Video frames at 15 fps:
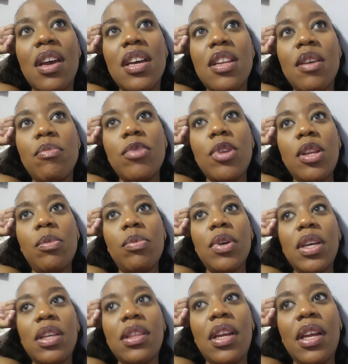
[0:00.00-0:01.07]
and i'm really
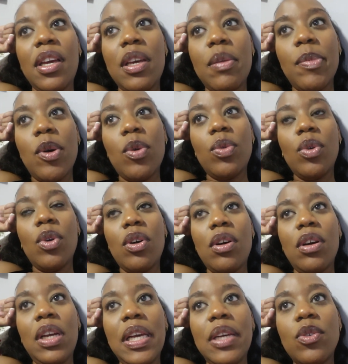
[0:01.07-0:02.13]
praying that i get my own
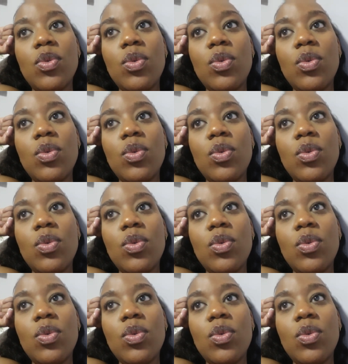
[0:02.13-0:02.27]
car like